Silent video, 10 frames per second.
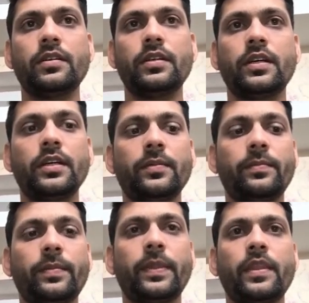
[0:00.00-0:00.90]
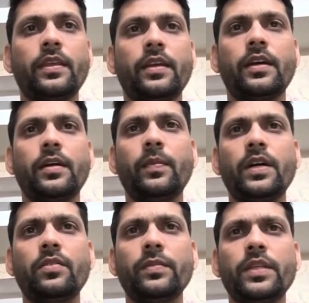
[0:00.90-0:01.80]
ID. Apart
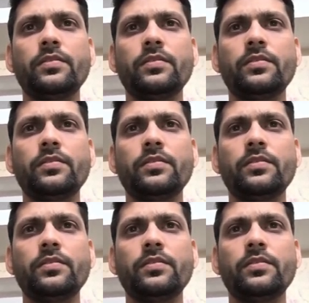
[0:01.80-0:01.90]
from this,